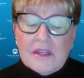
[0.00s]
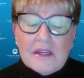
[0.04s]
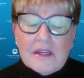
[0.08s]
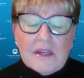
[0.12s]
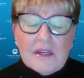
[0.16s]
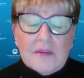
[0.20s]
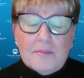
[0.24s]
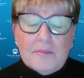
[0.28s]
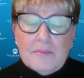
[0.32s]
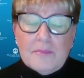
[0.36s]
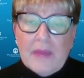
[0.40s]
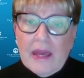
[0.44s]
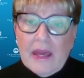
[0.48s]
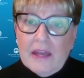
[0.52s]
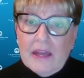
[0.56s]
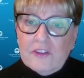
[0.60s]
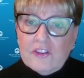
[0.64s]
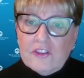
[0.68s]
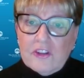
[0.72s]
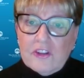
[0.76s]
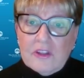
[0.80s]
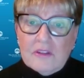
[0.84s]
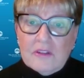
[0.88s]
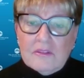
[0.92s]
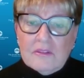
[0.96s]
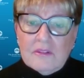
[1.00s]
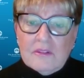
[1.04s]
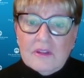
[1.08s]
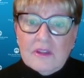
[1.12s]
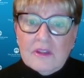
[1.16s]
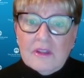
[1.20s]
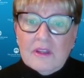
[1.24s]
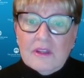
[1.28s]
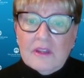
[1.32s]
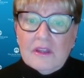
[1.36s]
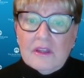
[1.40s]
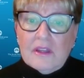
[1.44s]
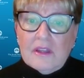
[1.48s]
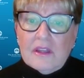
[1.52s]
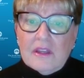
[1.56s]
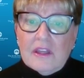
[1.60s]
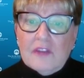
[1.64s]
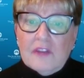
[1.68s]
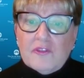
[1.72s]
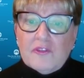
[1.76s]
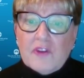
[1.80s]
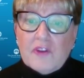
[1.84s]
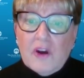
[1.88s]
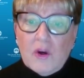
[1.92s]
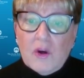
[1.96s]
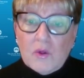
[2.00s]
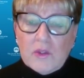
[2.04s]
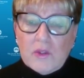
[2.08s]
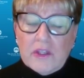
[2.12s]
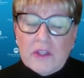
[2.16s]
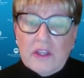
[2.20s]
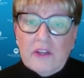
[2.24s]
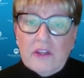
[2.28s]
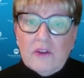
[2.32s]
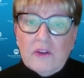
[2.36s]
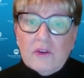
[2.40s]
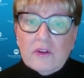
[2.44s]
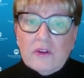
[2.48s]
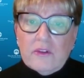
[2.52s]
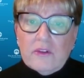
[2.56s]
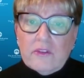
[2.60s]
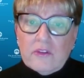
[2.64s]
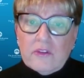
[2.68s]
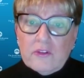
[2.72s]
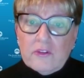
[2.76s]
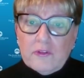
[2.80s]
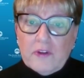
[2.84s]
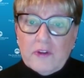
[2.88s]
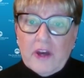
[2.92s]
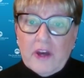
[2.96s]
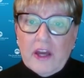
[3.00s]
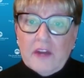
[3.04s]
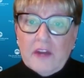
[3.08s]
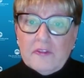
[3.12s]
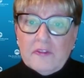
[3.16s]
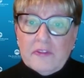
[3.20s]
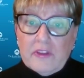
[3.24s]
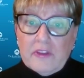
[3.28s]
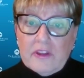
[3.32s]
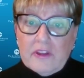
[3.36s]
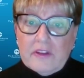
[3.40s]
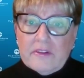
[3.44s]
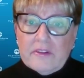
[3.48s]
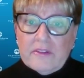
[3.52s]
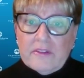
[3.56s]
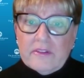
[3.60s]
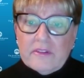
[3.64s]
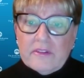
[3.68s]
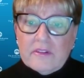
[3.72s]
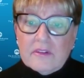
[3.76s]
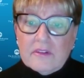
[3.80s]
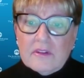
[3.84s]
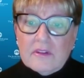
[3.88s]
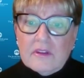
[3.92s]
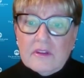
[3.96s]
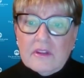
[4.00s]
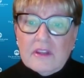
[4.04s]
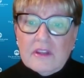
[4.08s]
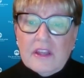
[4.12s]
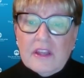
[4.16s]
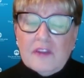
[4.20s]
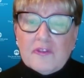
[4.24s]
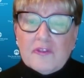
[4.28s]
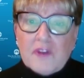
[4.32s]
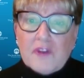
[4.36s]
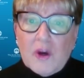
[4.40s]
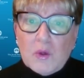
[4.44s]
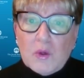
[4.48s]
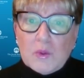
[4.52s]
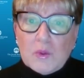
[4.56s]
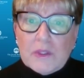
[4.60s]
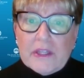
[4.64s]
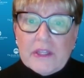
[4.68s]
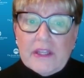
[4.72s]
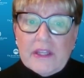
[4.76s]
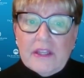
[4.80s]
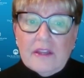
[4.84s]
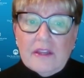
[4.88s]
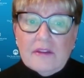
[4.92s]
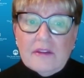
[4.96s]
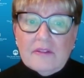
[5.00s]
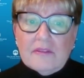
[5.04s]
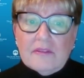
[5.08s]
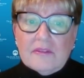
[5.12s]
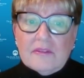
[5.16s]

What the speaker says: Imagine if only you could survive this, if only.